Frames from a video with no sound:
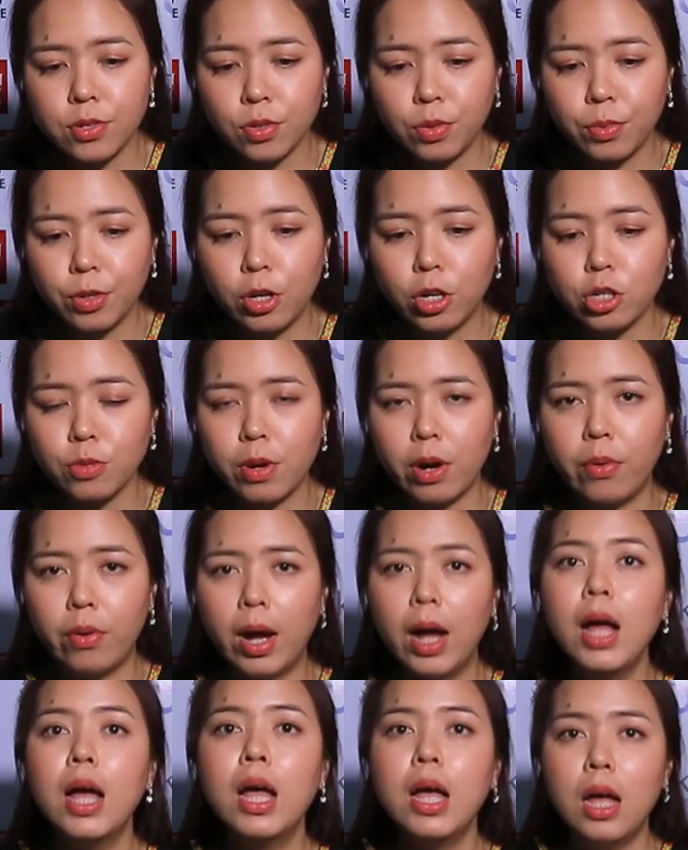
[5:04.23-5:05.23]
so be your
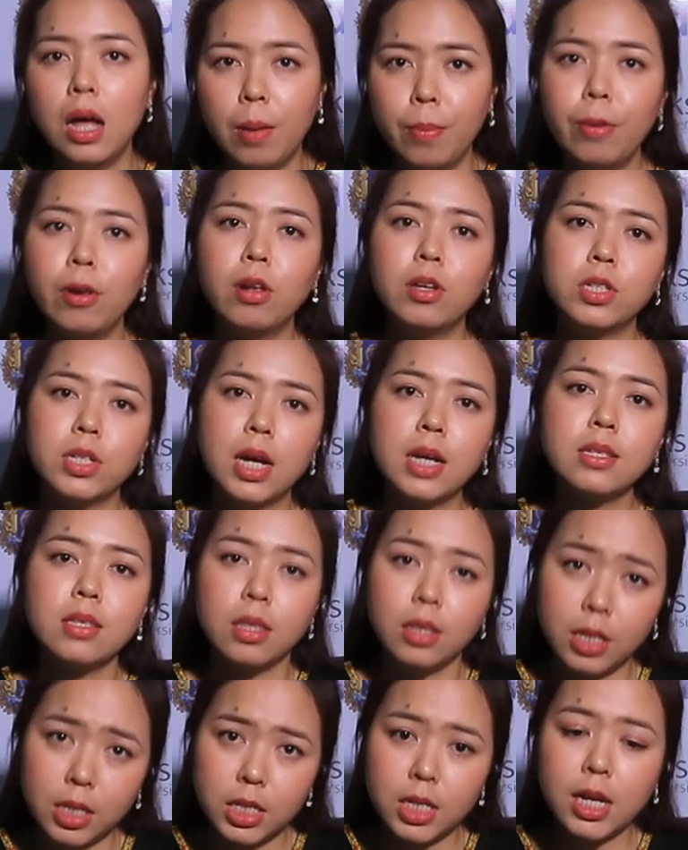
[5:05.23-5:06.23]
tomorrow, apologize,
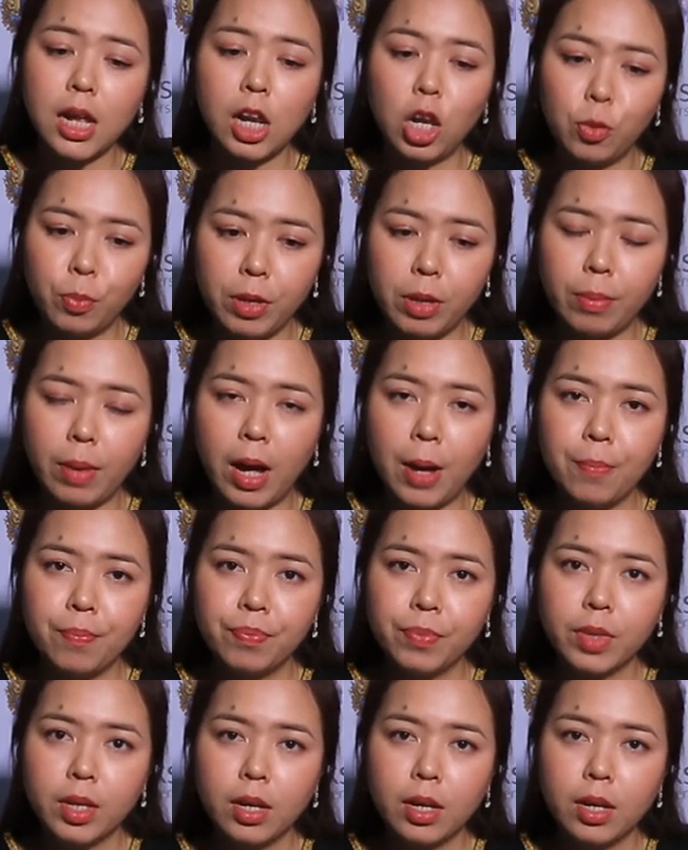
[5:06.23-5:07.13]
this is a low paper.